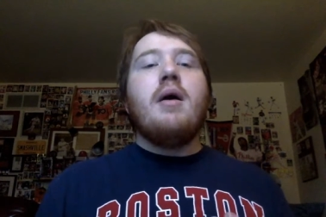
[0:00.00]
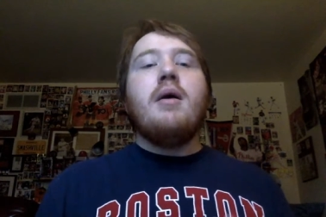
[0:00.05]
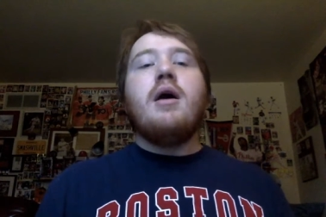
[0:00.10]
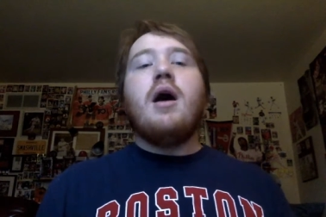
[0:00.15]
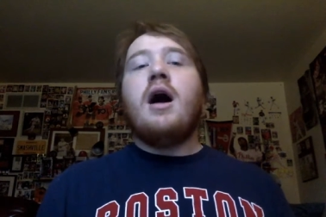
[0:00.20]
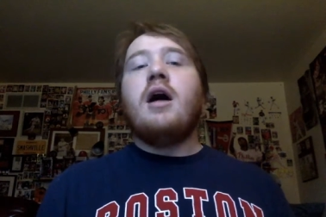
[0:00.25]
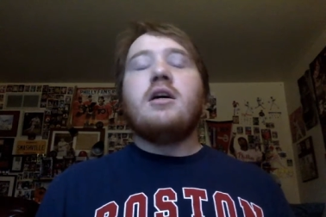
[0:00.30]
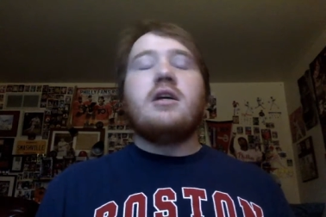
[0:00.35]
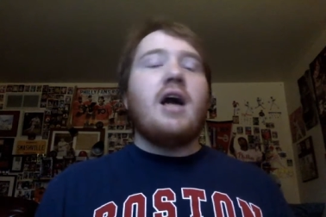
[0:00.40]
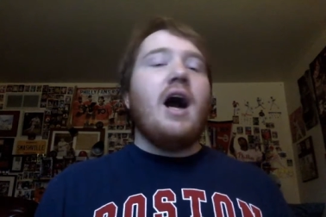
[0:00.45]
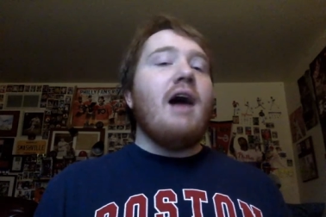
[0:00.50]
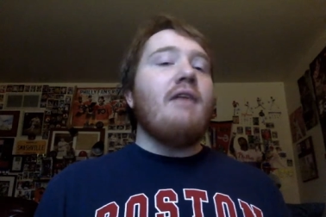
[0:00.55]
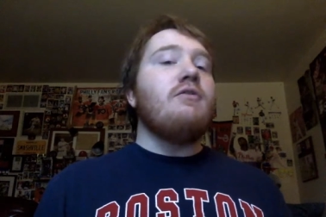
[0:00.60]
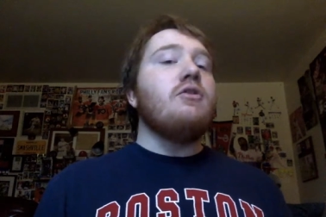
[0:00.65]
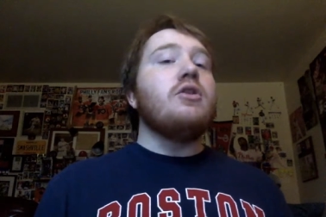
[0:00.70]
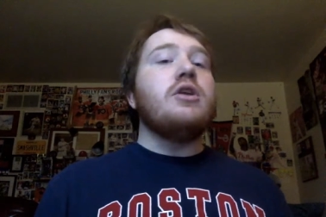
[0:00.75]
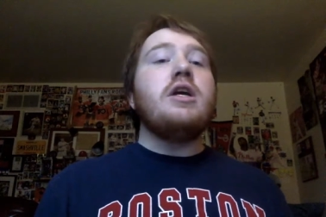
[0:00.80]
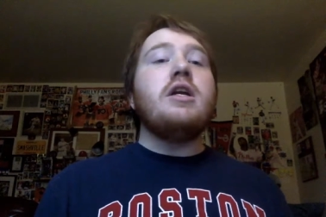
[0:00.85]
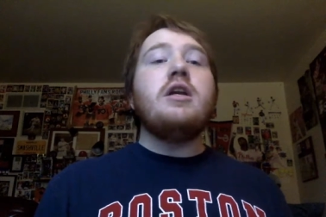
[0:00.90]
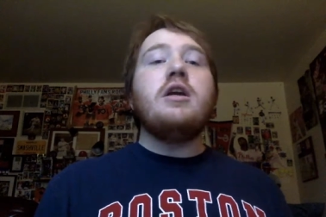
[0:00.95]
Uh,
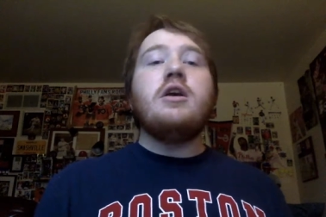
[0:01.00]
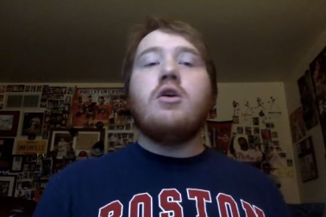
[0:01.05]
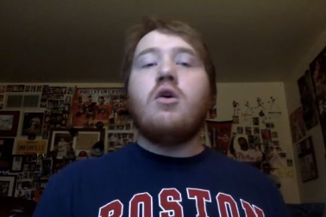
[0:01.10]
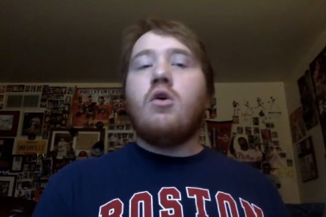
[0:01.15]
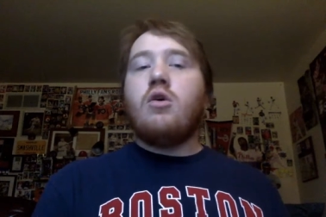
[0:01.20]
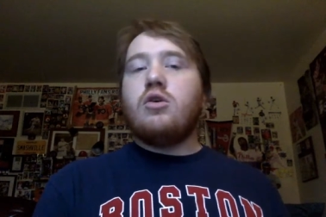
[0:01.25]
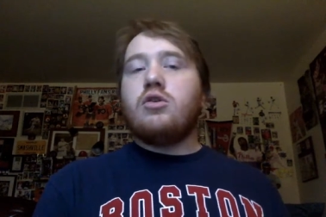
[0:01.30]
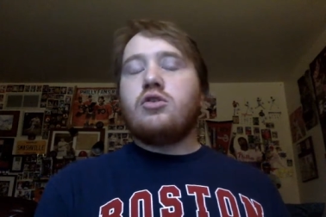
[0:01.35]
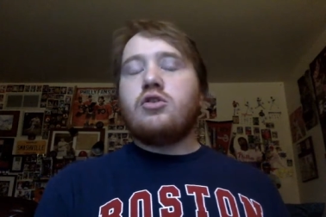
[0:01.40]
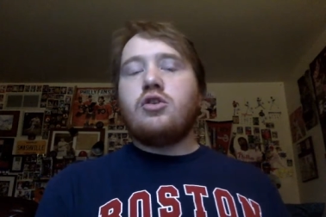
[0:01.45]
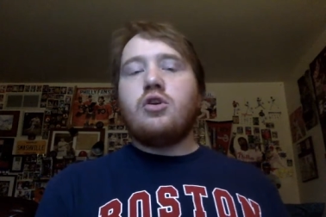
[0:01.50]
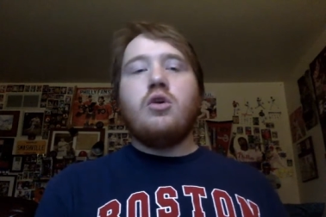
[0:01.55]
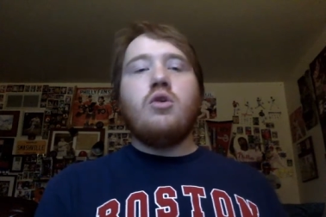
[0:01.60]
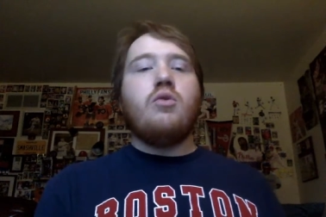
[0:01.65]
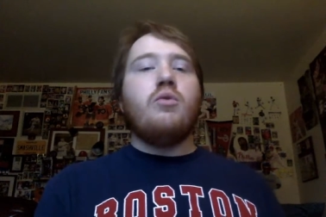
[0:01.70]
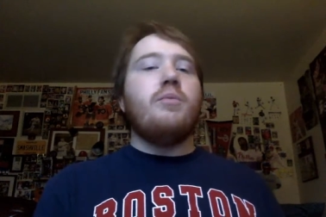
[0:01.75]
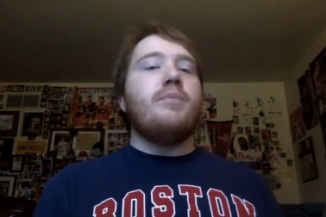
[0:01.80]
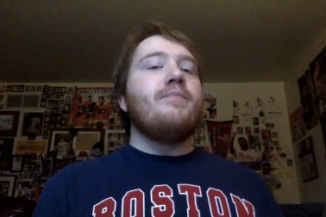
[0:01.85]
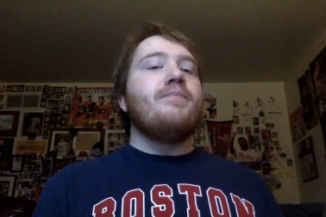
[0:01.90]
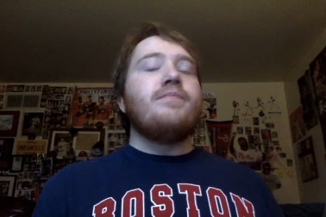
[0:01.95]
Cavallini
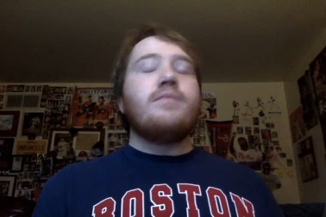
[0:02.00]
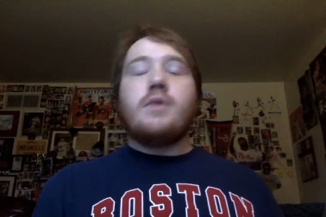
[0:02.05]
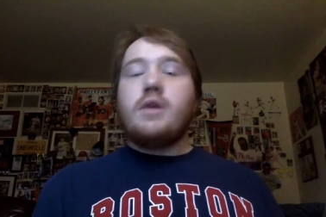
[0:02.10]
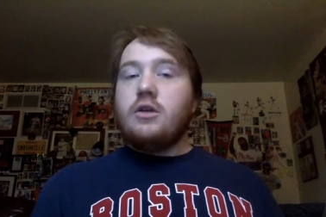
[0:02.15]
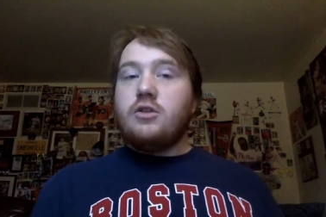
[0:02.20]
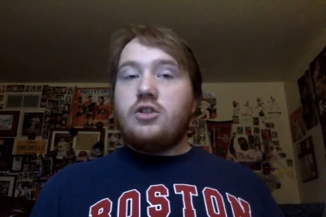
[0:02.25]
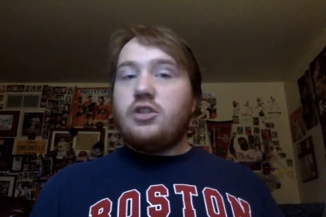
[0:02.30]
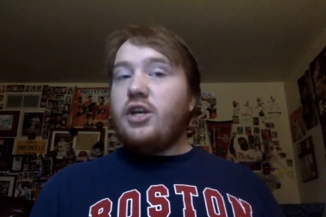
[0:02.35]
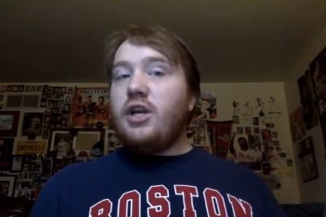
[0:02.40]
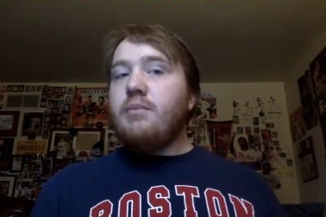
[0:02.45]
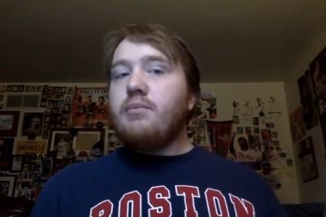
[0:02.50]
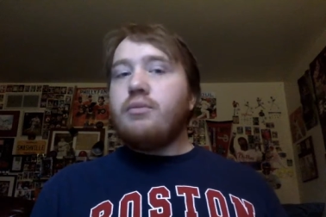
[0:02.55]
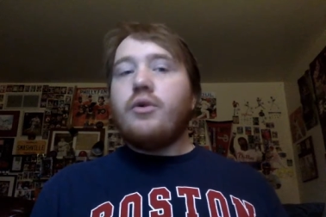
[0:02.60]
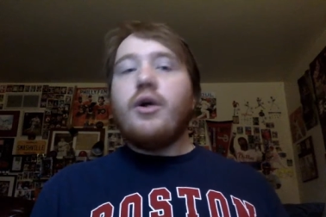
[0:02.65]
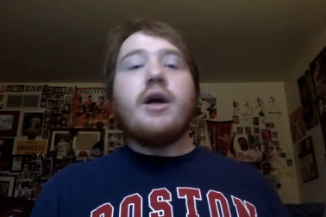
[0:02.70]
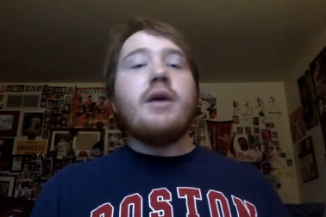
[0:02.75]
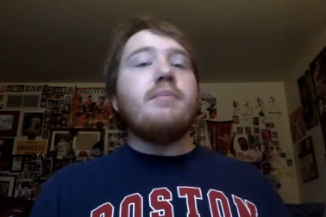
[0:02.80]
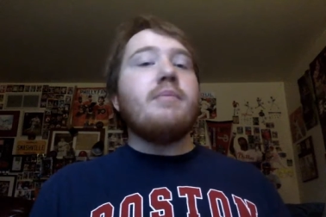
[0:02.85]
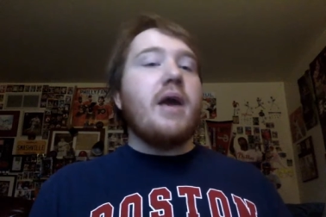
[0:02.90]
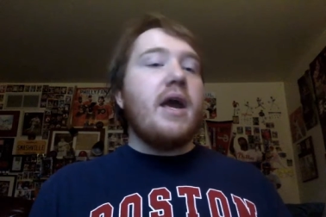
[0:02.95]
also, she didn't
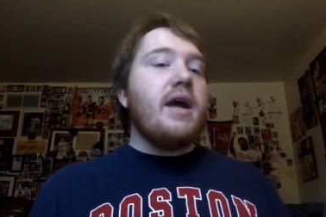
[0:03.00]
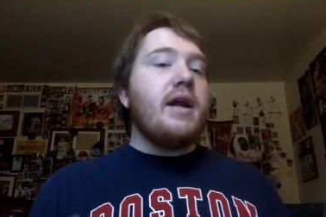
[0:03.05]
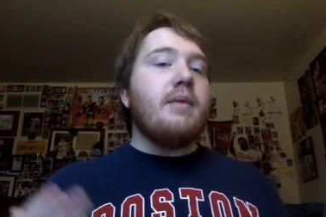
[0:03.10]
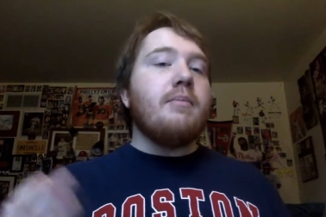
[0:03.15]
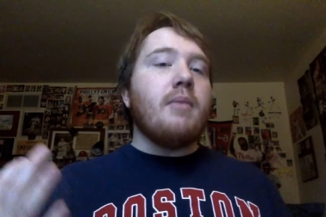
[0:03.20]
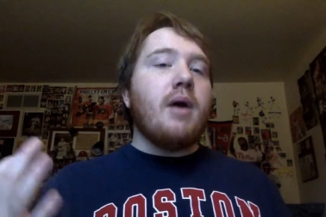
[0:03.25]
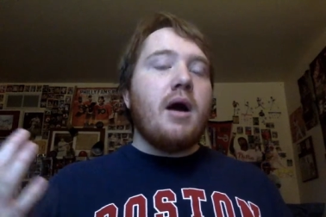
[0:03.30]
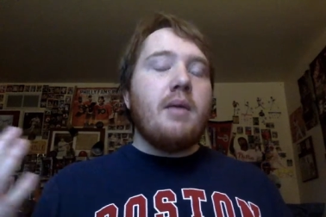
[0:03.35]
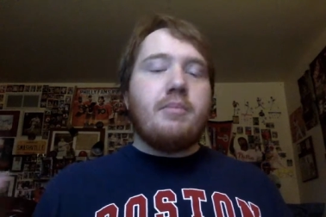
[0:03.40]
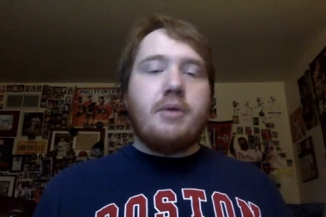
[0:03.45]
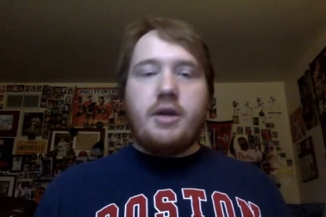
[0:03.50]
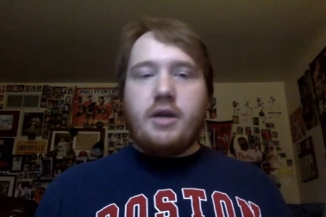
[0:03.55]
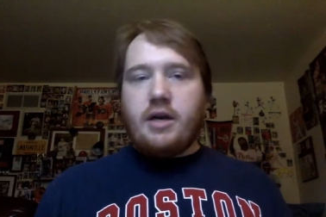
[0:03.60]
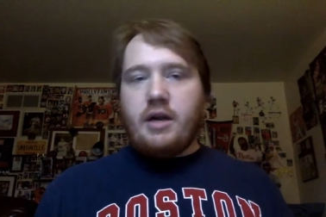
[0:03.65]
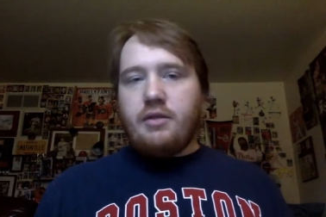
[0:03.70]
play bad in my opinion.